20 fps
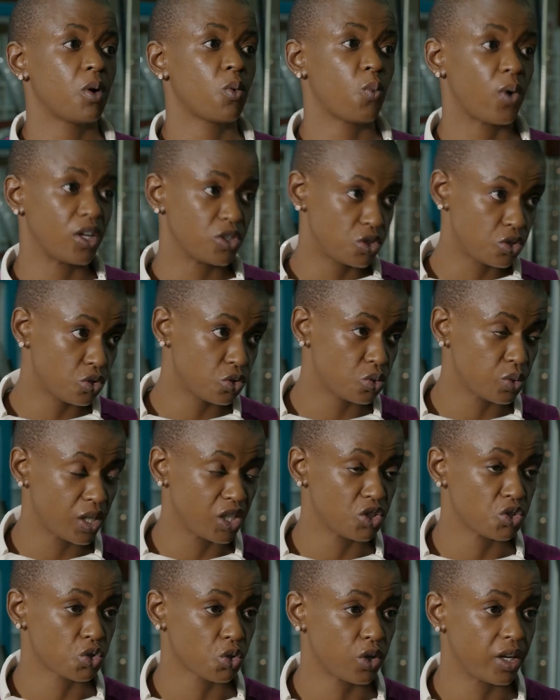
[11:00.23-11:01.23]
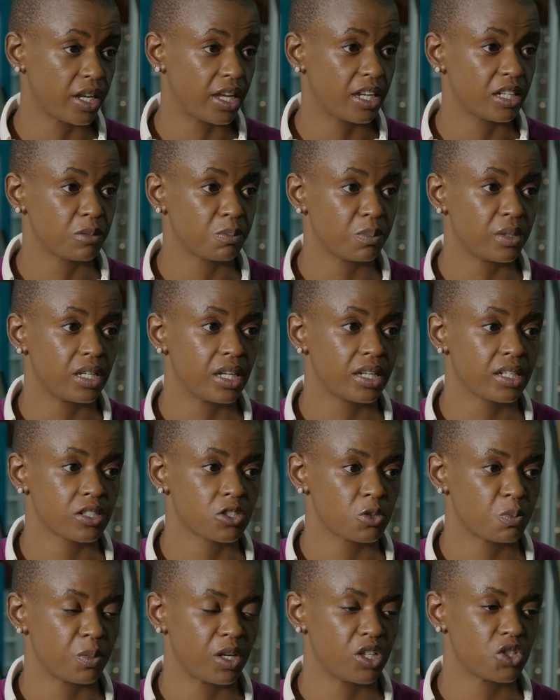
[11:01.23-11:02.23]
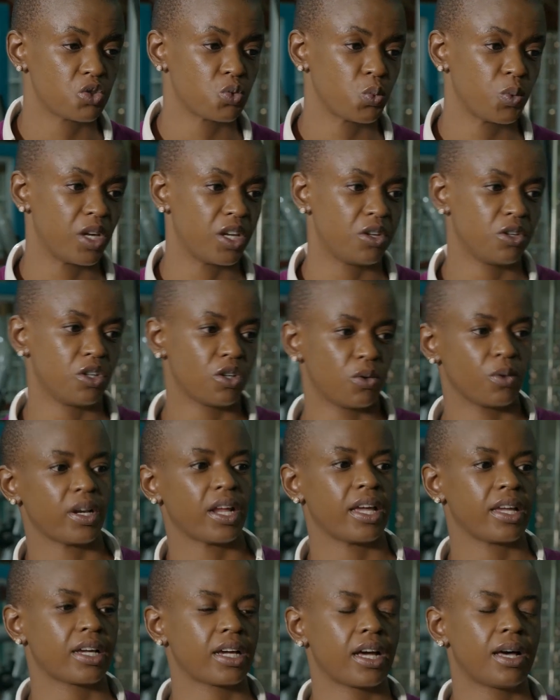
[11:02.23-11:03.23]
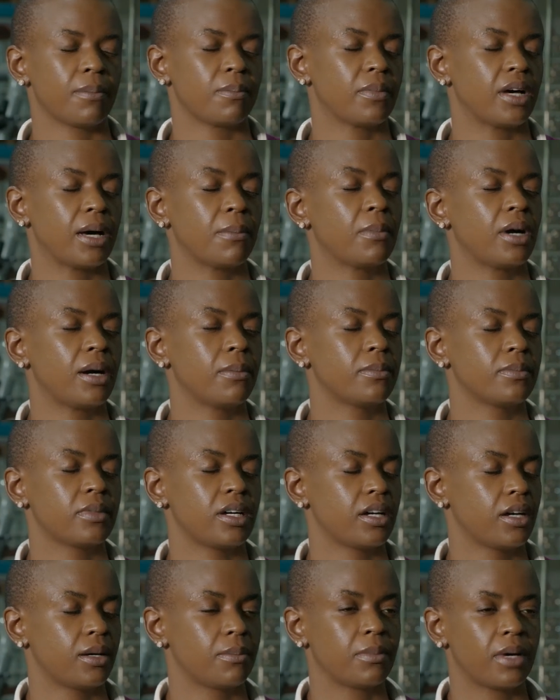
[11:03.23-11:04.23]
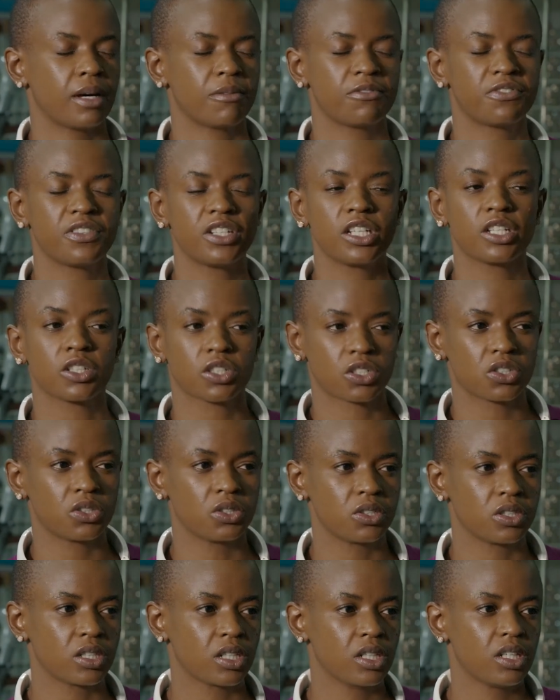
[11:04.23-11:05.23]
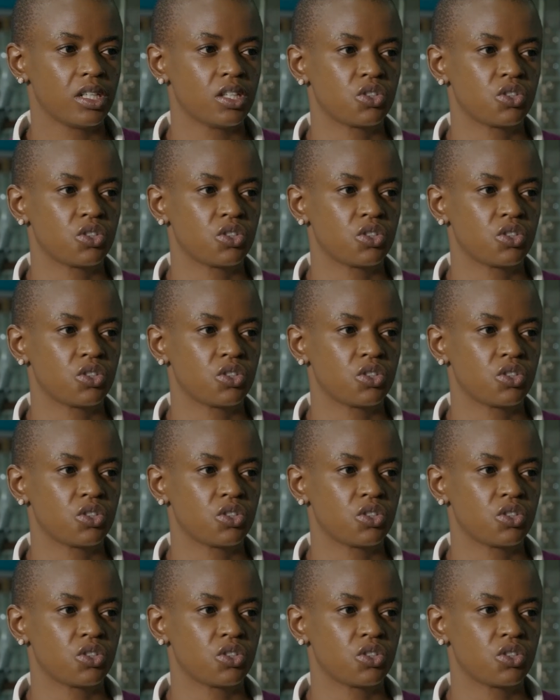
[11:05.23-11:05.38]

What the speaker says: I want you to enjoy and be at a space where you know, like I'm feeling good.